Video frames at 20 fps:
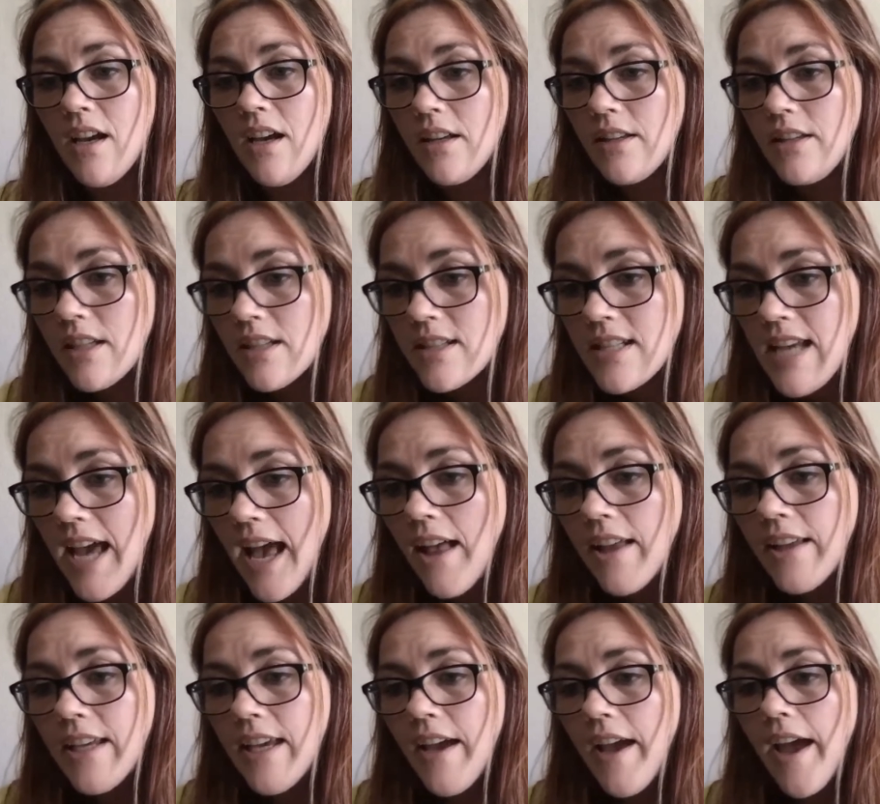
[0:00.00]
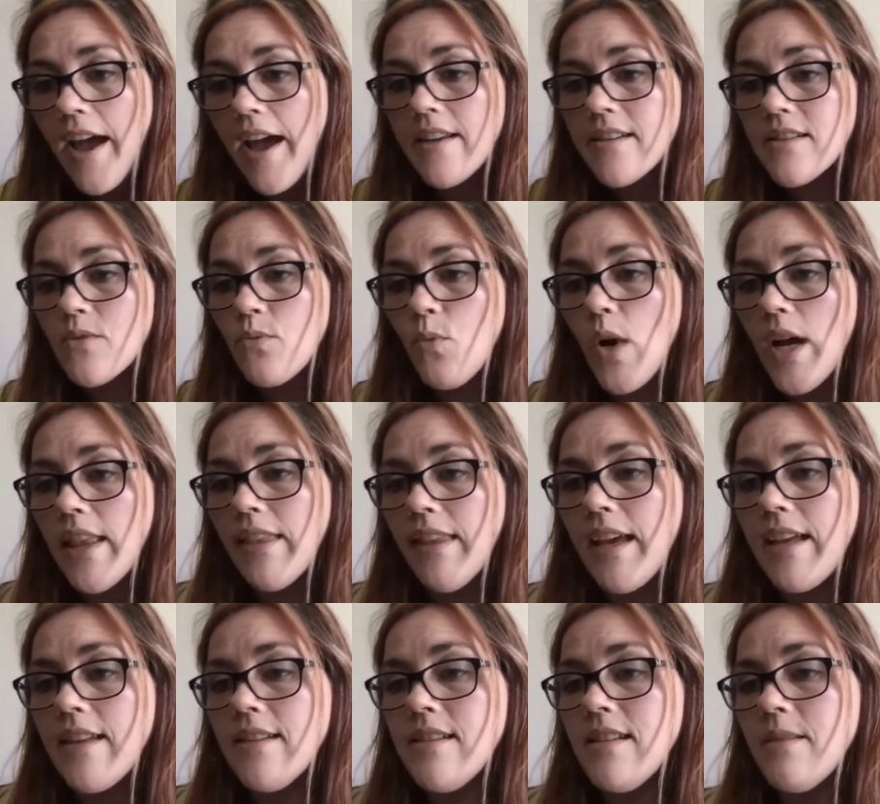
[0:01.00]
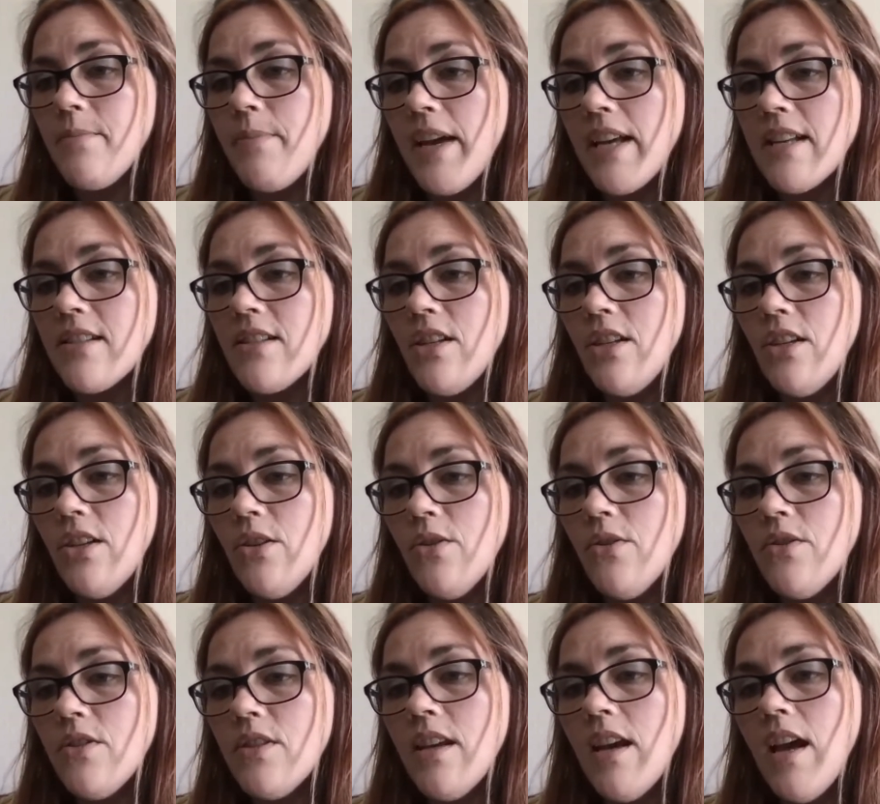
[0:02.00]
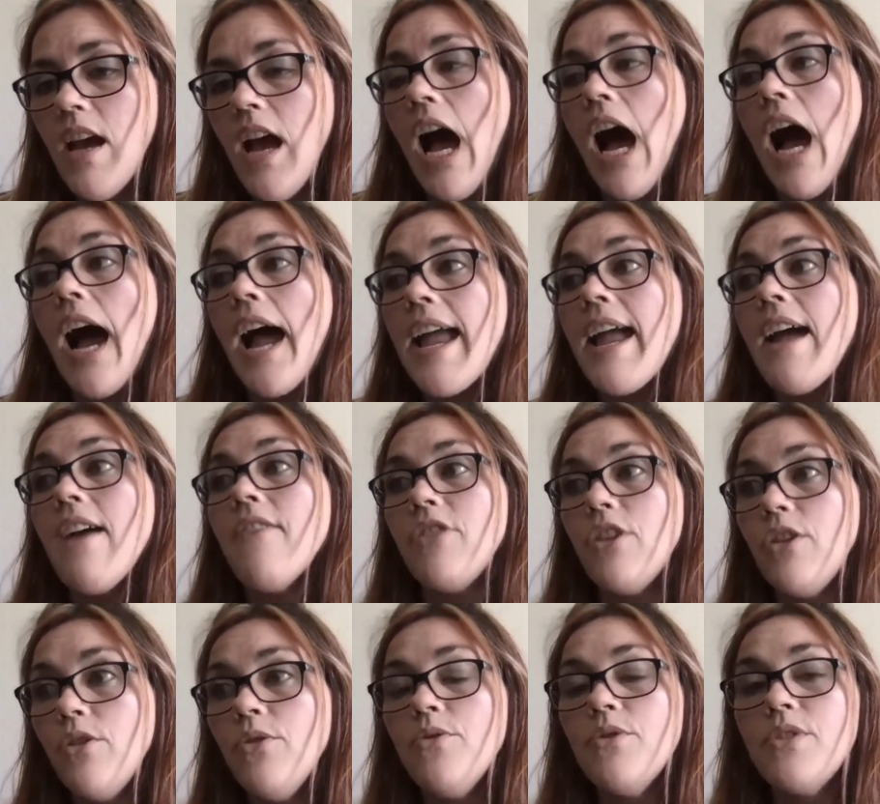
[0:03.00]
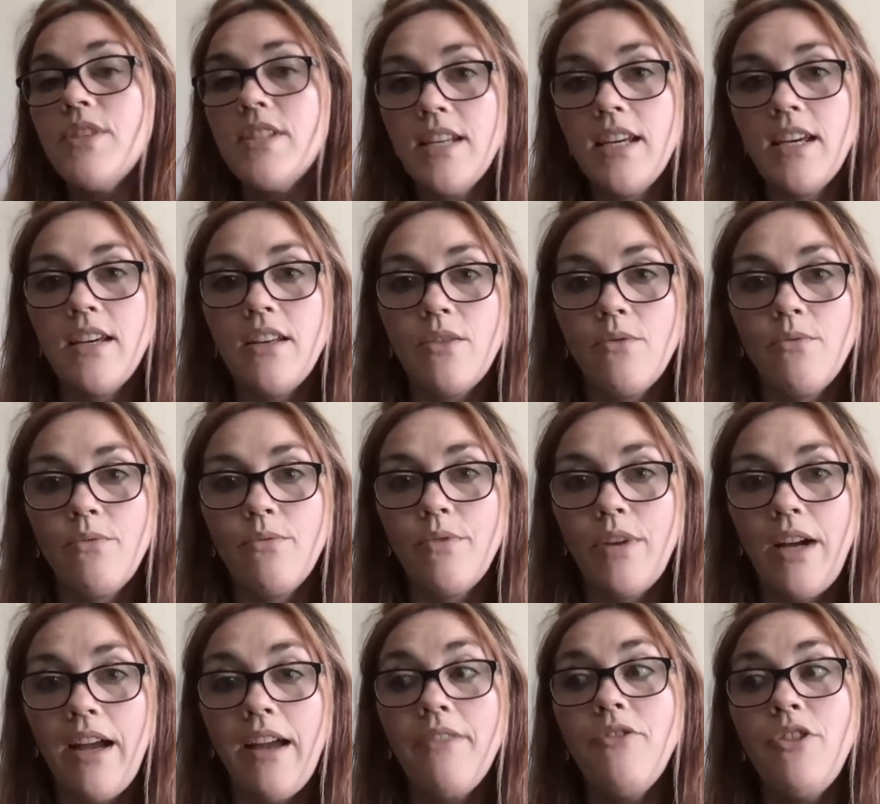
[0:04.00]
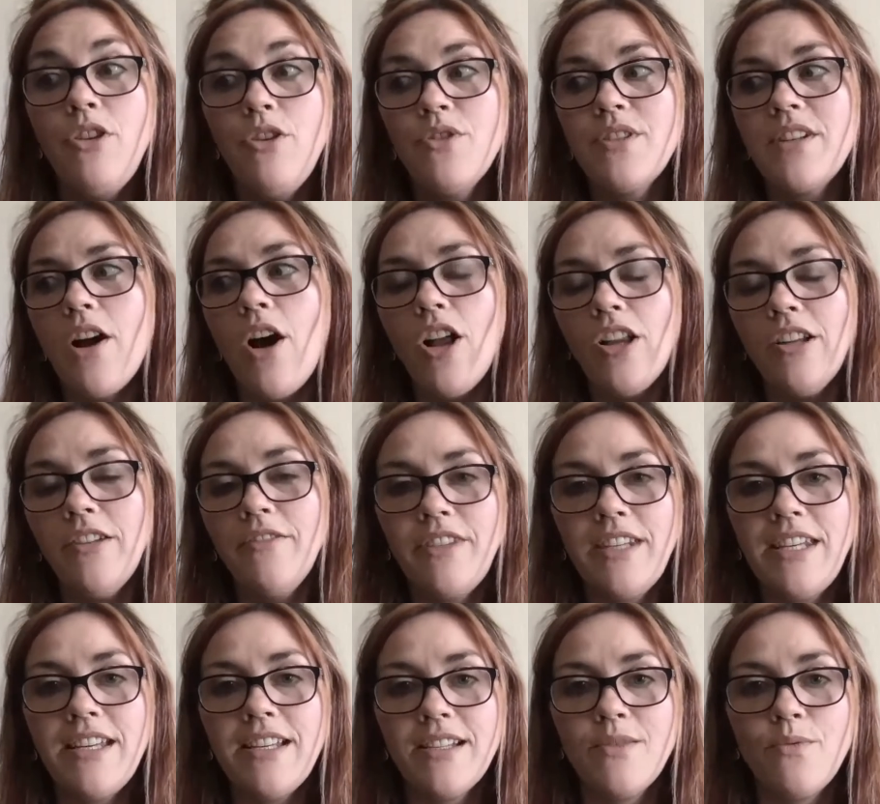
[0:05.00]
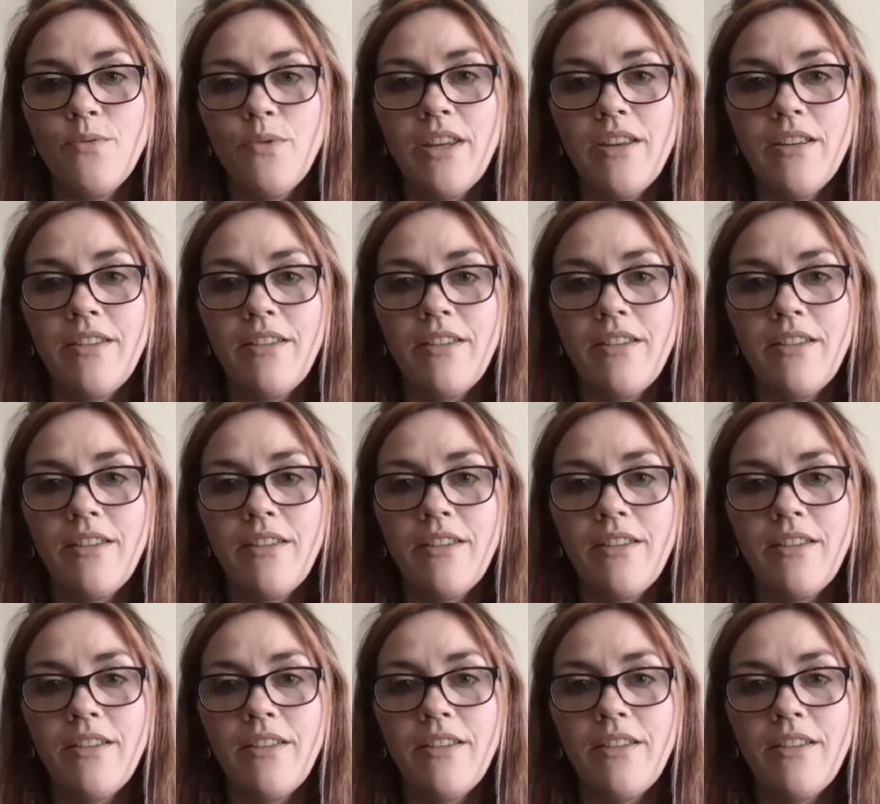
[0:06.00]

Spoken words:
Natalia asked what lens is best to use. I have used it. I've used all of these with